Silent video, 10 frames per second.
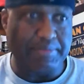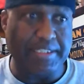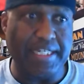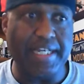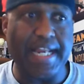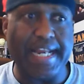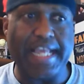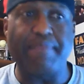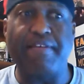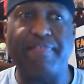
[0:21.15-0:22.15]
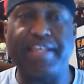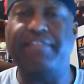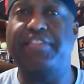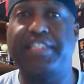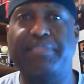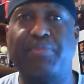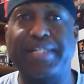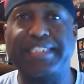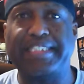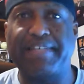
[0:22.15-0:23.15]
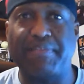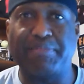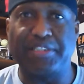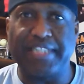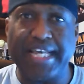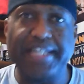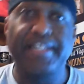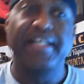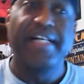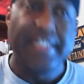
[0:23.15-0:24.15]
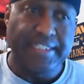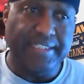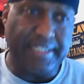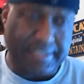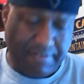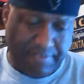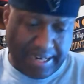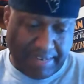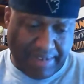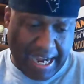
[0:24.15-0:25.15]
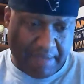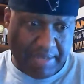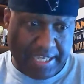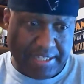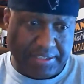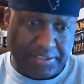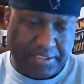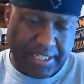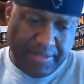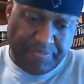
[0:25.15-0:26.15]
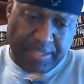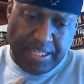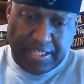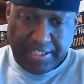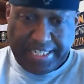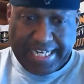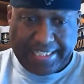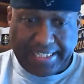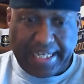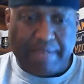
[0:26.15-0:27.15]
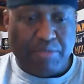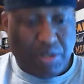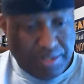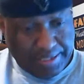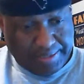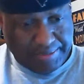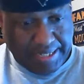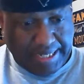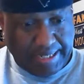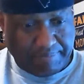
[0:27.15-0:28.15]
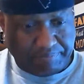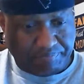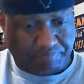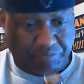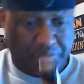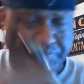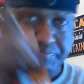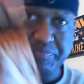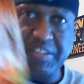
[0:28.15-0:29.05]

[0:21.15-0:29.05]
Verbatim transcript: in at an ABV of 6.7%, 65 IBUs. Looking at the label, give